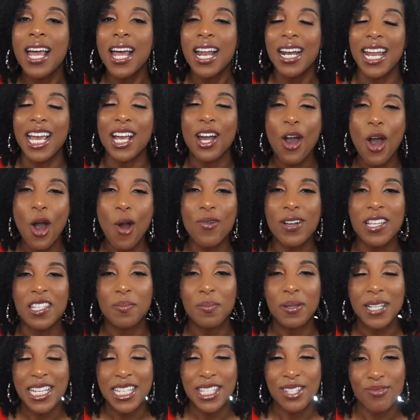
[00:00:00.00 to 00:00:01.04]
Like always,
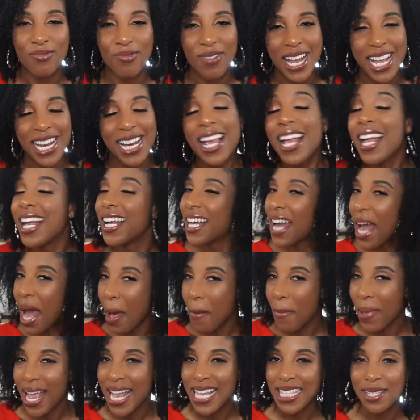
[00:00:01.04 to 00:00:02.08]
please rate, comment,